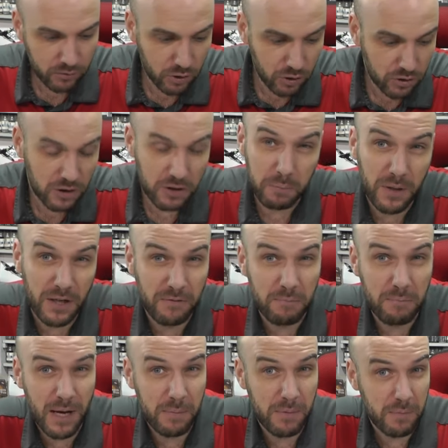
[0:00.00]
just as a bit of
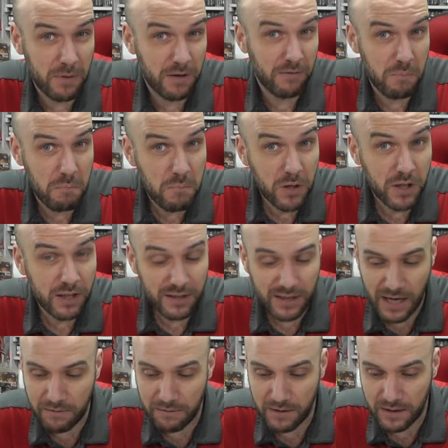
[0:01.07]
maybe a bit of a money
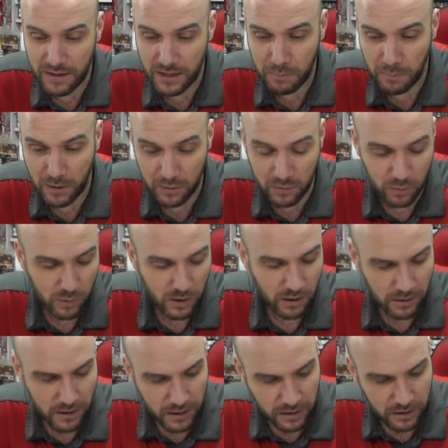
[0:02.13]
saving tip as
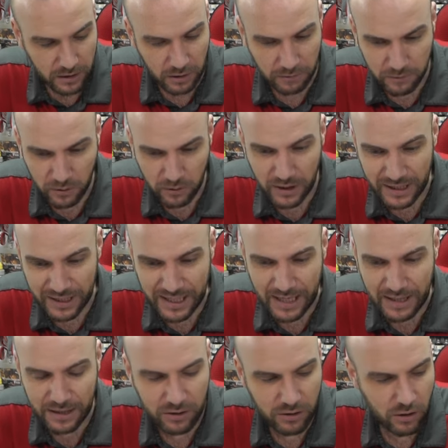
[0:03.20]
well you know if you're going to
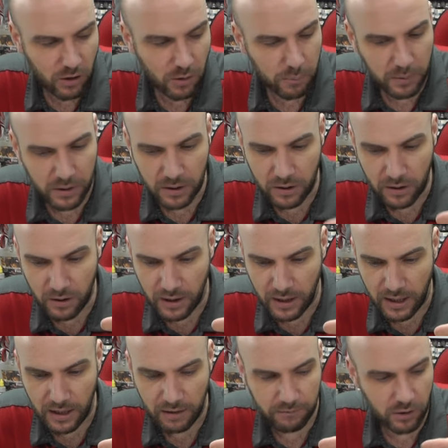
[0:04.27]
get this cockpit you're going to
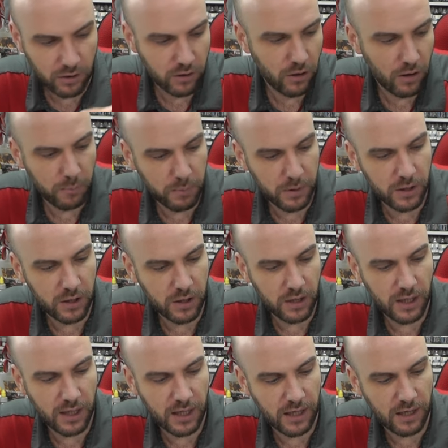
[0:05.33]
have the cockpit you're
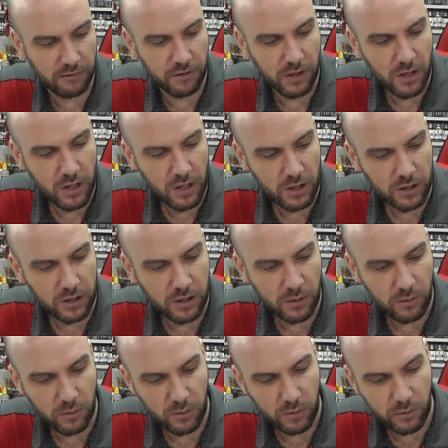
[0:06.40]
going to have you
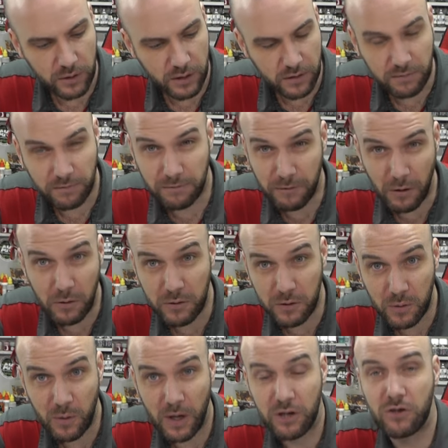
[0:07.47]
know all this
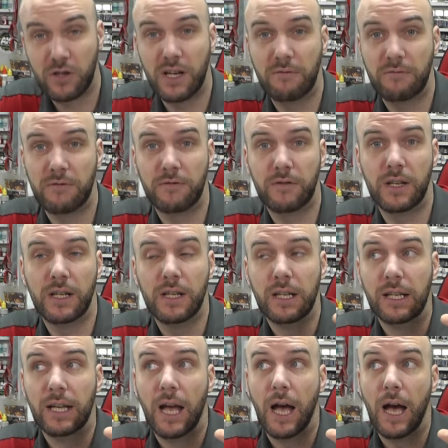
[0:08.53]
photo etch and everything
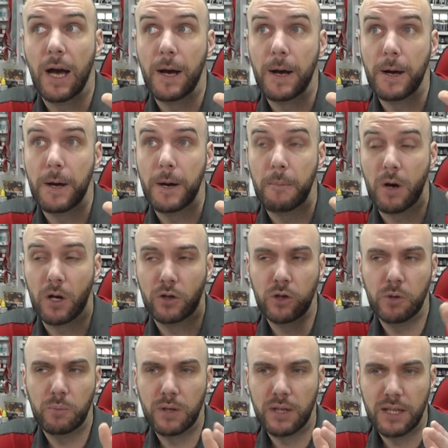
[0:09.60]
um, i
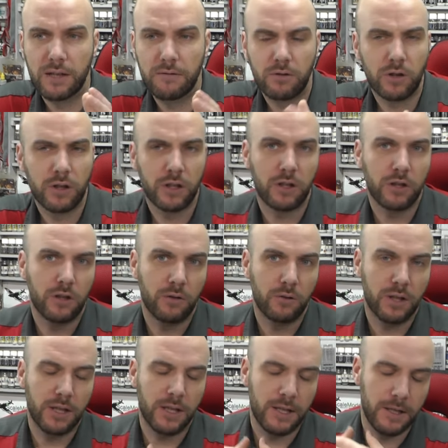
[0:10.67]
do believe like you know
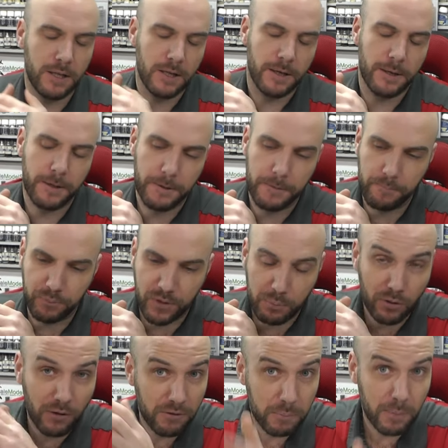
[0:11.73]
the um,
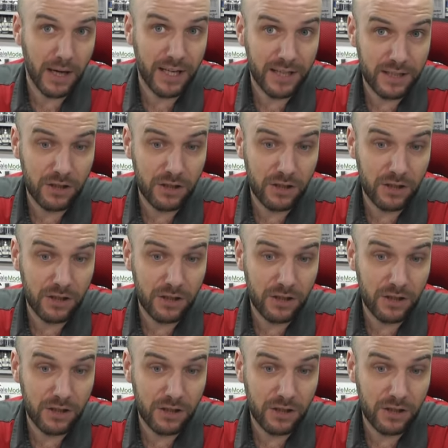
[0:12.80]
ProfiPACK